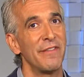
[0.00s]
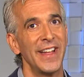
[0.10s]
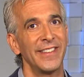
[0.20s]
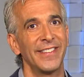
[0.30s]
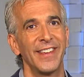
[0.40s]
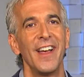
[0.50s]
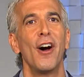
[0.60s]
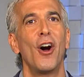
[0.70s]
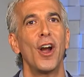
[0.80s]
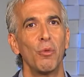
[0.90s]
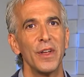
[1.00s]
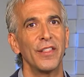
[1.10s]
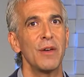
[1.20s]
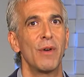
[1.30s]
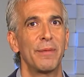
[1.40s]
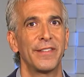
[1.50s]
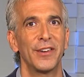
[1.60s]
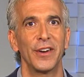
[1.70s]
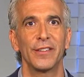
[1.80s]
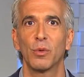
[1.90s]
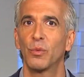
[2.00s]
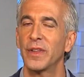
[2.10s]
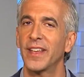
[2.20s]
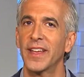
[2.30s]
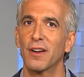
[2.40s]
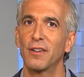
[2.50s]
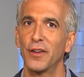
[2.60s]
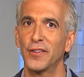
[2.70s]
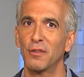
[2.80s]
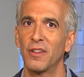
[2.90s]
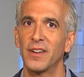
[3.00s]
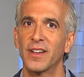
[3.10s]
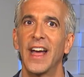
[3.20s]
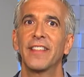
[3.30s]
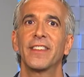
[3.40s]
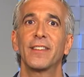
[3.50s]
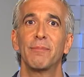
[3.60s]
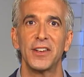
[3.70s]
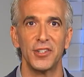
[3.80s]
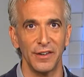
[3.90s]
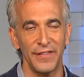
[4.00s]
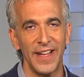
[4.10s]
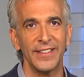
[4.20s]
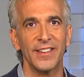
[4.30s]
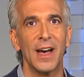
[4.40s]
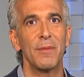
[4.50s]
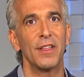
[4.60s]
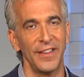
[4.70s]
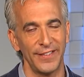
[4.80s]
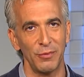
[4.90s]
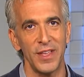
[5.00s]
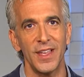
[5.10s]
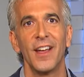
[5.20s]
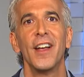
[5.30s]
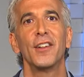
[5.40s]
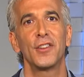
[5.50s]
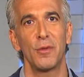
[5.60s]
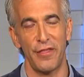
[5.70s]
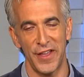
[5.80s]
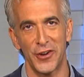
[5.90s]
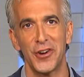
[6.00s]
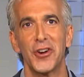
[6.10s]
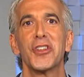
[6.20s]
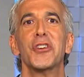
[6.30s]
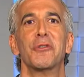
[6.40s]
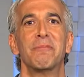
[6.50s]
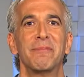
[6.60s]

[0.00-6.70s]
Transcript: Events, our weekly web series where we take a closer look at the special events coming this week to a theater near you.